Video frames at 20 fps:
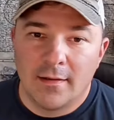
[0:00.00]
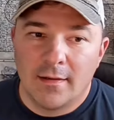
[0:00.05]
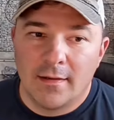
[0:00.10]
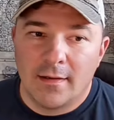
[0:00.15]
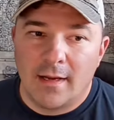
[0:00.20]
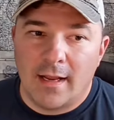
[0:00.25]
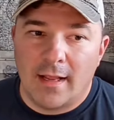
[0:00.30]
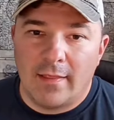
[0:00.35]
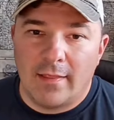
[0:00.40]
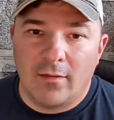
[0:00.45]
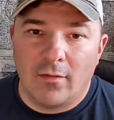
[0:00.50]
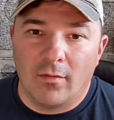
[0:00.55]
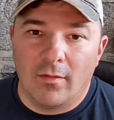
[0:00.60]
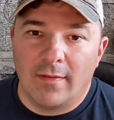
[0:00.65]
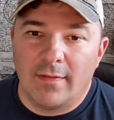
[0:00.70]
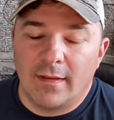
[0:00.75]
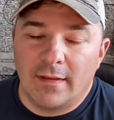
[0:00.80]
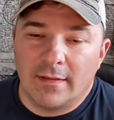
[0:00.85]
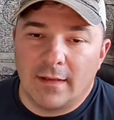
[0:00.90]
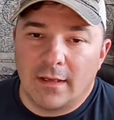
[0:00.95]
And the only
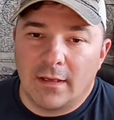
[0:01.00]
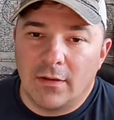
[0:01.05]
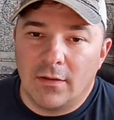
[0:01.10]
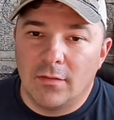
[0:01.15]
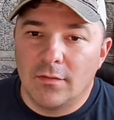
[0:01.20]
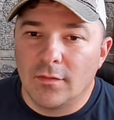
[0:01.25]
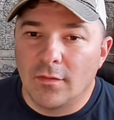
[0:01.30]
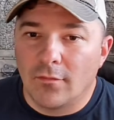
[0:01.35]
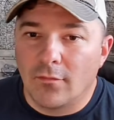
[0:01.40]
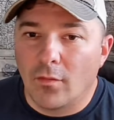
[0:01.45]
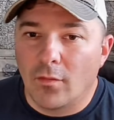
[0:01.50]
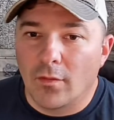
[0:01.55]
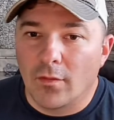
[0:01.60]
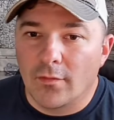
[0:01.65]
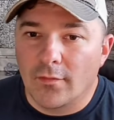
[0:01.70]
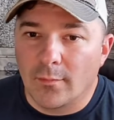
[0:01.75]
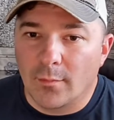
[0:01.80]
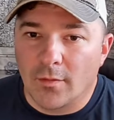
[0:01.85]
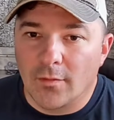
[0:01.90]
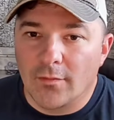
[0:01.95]
thing they could use it for is
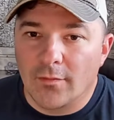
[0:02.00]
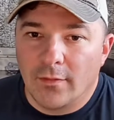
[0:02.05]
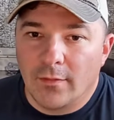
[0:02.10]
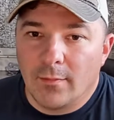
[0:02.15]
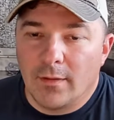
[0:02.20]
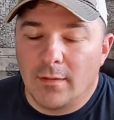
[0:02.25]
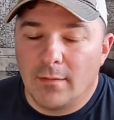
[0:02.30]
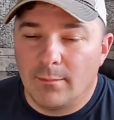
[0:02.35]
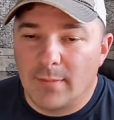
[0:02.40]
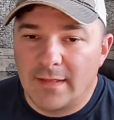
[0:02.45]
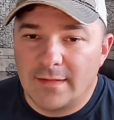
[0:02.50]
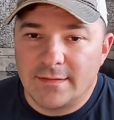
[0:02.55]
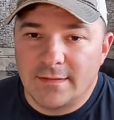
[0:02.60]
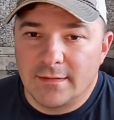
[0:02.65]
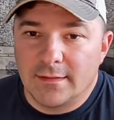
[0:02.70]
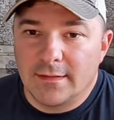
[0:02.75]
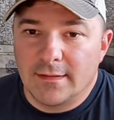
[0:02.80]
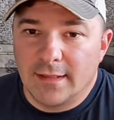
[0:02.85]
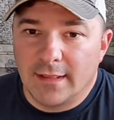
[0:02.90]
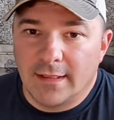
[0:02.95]
emergency communication. Basically,
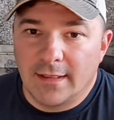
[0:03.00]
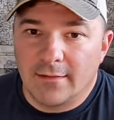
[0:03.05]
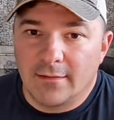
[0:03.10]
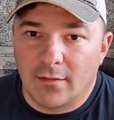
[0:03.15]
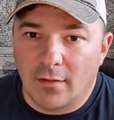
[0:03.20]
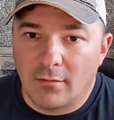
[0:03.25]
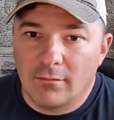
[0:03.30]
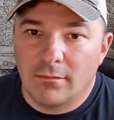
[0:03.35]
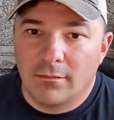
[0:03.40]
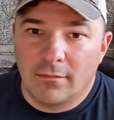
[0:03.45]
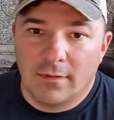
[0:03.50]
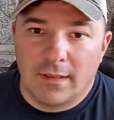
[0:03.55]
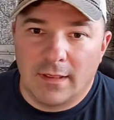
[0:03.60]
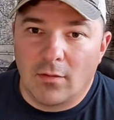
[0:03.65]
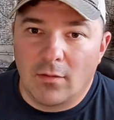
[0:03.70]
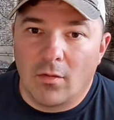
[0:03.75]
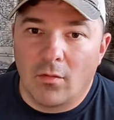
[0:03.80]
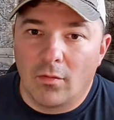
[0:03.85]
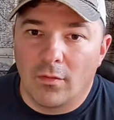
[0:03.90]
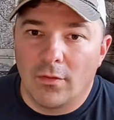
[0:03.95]
they could get a
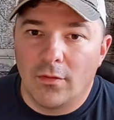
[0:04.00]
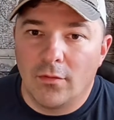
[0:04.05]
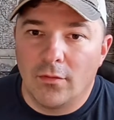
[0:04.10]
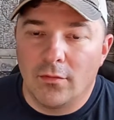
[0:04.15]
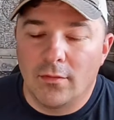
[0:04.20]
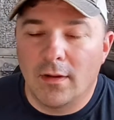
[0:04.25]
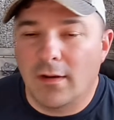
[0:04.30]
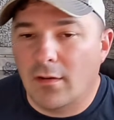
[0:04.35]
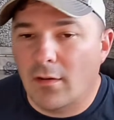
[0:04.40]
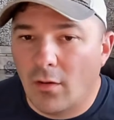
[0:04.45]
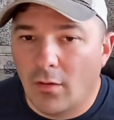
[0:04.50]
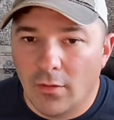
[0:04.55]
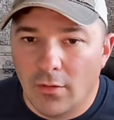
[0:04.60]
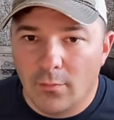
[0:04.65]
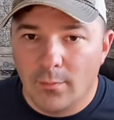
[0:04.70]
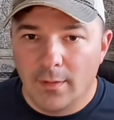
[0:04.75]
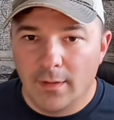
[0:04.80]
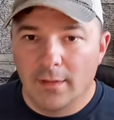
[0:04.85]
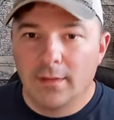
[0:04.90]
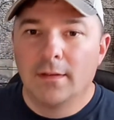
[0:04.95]
hold of you, not call you,
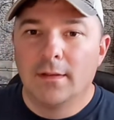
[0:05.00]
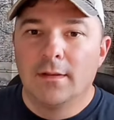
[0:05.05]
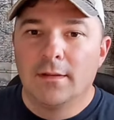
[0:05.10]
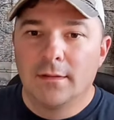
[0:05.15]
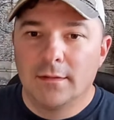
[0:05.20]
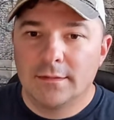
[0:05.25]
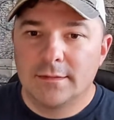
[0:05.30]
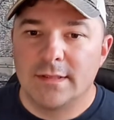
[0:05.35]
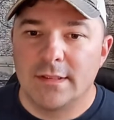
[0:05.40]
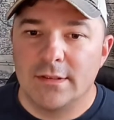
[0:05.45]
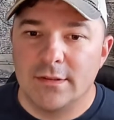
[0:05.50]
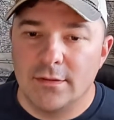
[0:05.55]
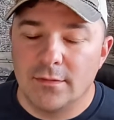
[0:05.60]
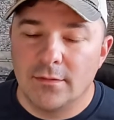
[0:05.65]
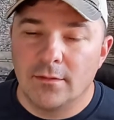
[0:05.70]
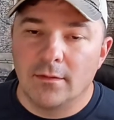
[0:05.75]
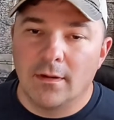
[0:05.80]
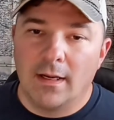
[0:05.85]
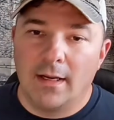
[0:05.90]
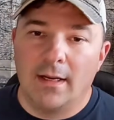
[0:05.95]
but send you
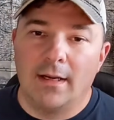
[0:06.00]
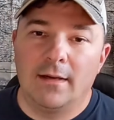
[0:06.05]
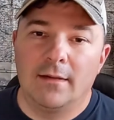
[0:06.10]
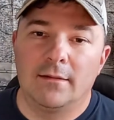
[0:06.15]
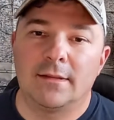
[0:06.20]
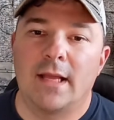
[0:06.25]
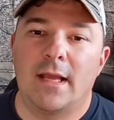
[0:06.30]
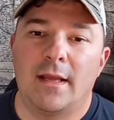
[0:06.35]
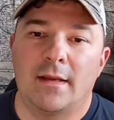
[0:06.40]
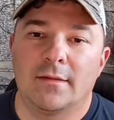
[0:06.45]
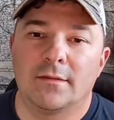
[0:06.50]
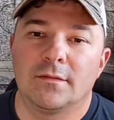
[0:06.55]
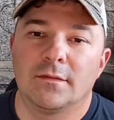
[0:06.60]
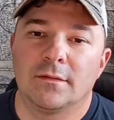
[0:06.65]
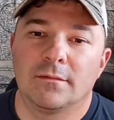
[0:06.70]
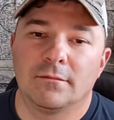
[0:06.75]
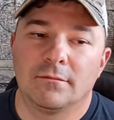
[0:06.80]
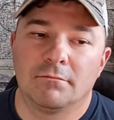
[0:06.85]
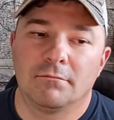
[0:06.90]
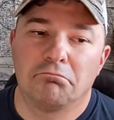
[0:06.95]
a text.
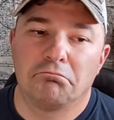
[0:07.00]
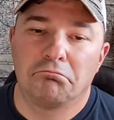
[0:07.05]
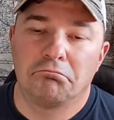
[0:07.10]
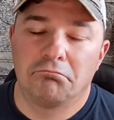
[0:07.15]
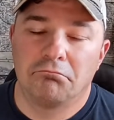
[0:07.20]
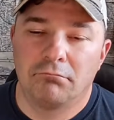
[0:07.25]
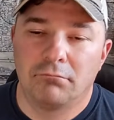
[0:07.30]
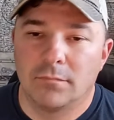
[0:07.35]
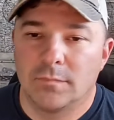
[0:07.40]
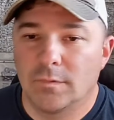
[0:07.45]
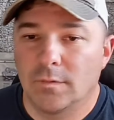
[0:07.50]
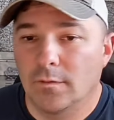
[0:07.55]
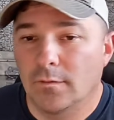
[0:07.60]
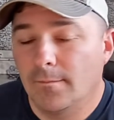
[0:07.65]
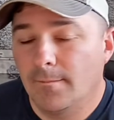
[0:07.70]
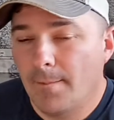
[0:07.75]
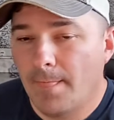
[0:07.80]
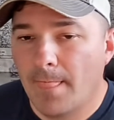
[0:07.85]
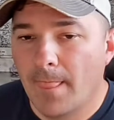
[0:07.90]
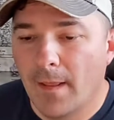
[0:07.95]
So
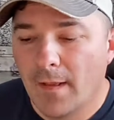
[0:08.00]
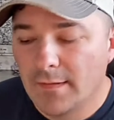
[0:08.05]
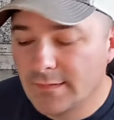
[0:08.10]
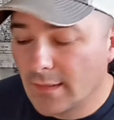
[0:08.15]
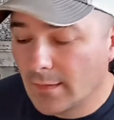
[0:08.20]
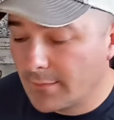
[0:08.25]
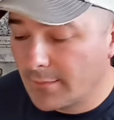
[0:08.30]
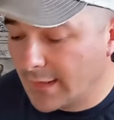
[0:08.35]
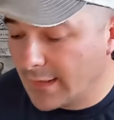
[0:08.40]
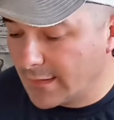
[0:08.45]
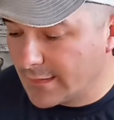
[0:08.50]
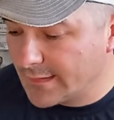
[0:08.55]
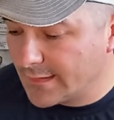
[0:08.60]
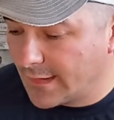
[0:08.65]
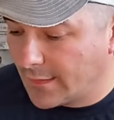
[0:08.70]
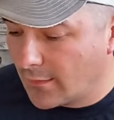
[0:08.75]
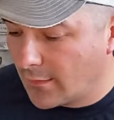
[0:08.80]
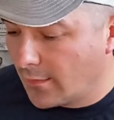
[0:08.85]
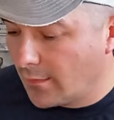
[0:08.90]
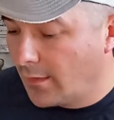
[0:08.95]
something to
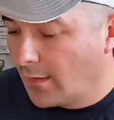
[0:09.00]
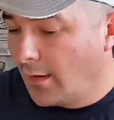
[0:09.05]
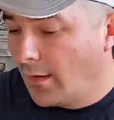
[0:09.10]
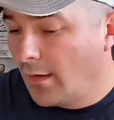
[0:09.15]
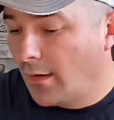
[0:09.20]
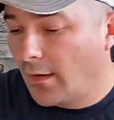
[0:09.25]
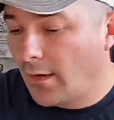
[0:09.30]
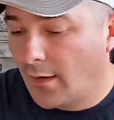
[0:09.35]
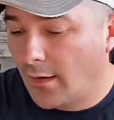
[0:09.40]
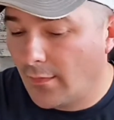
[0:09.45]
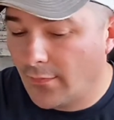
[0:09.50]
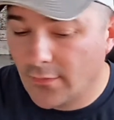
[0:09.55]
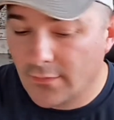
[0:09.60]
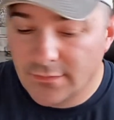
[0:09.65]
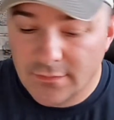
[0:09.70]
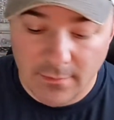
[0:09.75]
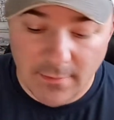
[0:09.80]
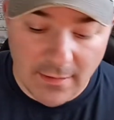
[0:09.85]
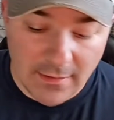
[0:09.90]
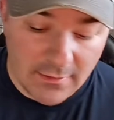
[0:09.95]
consider. Those are
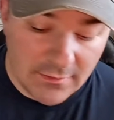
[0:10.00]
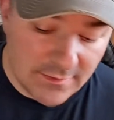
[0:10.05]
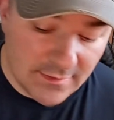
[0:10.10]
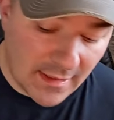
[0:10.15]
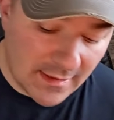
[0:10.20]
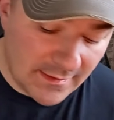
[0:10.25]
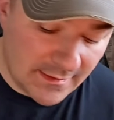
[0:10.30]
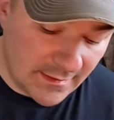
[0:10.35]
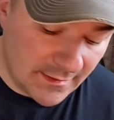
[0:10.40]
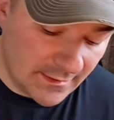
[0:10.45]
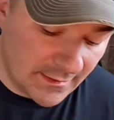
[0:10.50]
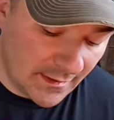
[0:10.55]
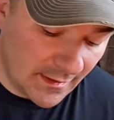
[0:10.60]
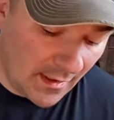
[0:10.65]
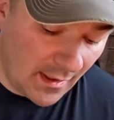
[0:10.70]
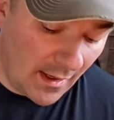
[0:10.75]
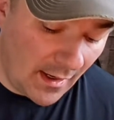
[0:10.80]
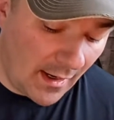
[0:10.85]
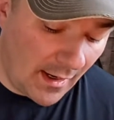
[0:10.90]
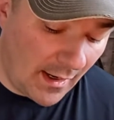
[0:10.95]
my use cases.
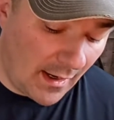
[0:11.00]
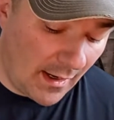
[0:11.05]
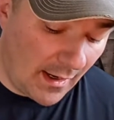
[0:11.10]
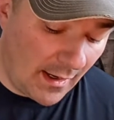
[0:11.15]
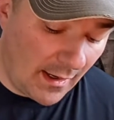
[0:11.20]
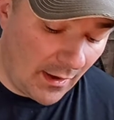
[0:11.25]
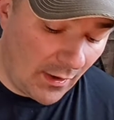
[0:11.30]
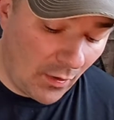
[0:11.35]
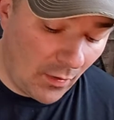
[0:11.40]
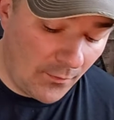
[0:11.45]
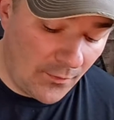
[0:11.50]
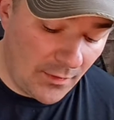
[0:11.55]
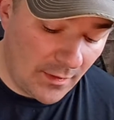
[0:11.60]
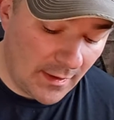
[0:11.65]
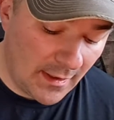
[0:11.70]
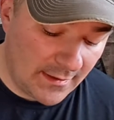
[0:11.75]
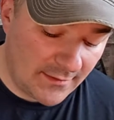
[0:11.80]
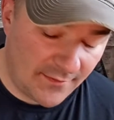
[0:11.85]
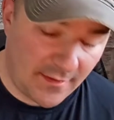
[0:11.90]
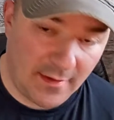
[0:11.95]
I hope you guys
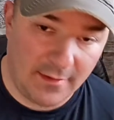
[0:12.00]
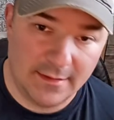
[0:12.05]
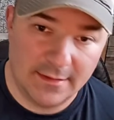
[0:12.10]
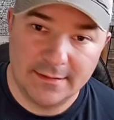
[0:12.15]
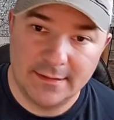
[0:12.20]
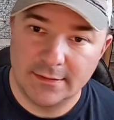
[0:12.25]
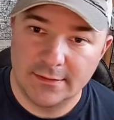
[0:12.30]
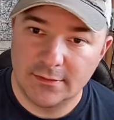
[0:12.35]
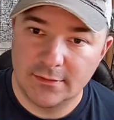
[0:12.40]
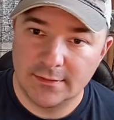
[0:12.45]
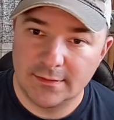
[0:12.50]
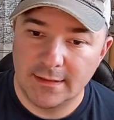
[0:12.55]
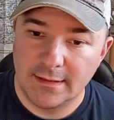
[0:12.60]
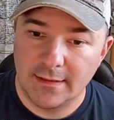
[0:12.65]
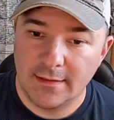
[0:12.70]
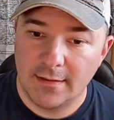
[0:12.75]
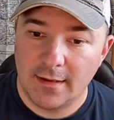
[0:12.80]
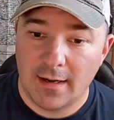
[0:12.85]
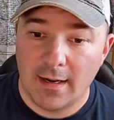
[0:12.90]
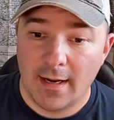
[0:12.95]
found this interesting.
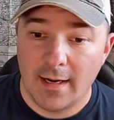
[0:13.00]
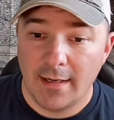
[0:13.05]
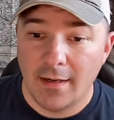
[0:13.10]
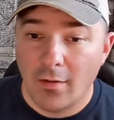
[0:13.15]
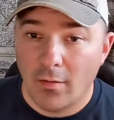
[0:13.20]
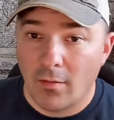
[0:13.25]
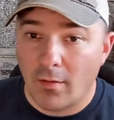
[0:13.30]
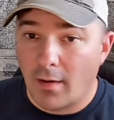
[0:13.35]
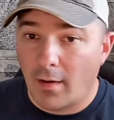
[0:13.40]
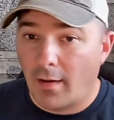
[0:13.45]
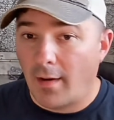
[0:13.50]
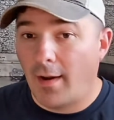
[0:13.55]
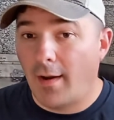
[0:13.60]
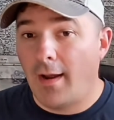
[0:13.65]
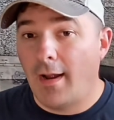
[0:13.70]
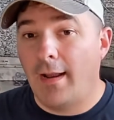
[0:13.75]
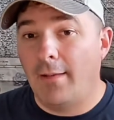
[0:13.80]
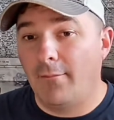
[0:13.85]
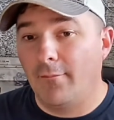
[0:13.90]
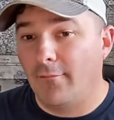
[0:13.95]
I know
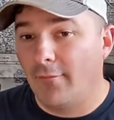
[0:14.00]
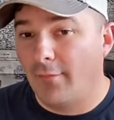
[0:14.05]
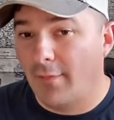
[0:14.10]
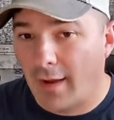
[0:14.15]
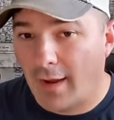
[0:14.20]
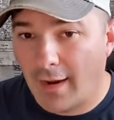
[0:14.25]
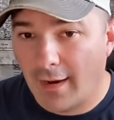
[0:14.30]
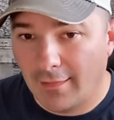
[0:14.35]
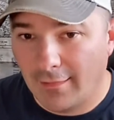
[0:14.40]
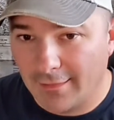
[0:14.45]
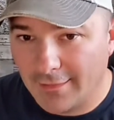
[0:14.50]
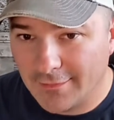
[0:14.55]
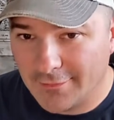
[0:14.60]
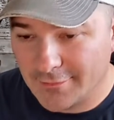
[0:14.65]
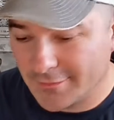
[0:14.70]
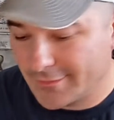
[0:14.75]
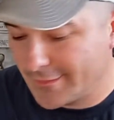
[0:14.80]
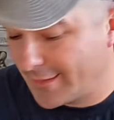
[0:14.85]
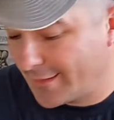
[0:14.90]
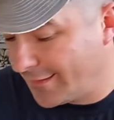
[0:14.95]
I'm highly
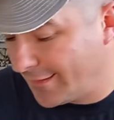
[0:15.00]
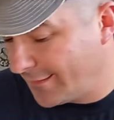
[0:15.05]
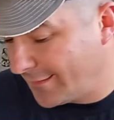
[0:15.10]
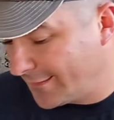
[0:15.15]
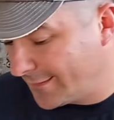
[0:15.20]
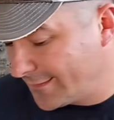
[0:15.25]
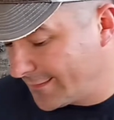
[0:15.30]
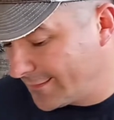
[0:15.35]
interested in this